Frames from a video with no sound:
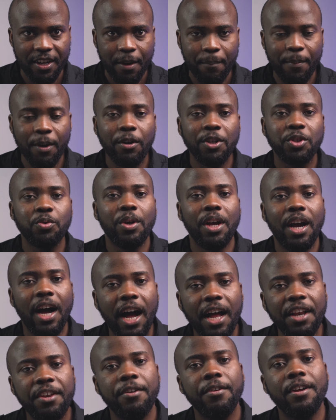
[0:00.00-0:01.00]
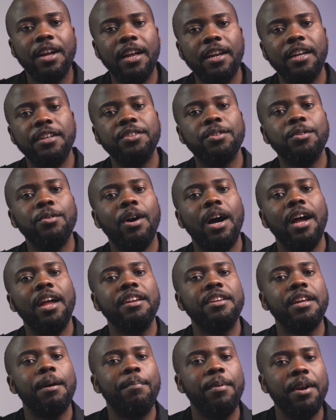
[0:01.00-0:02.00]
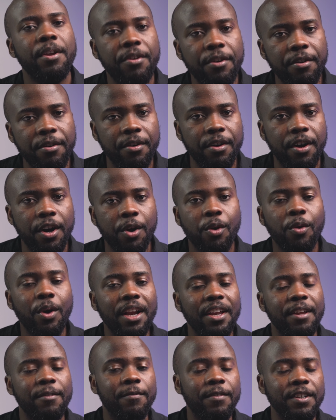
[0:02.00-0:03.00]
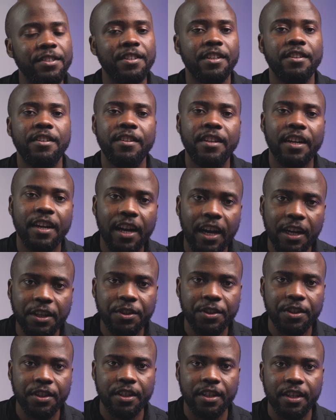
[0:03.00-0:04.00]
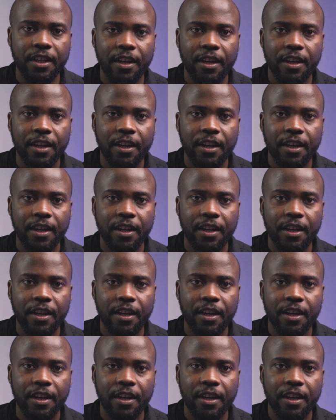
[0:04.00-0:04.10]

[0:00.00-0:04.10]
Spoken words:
Because we had Ugandans who are entrepreneurs, who had invested in the country,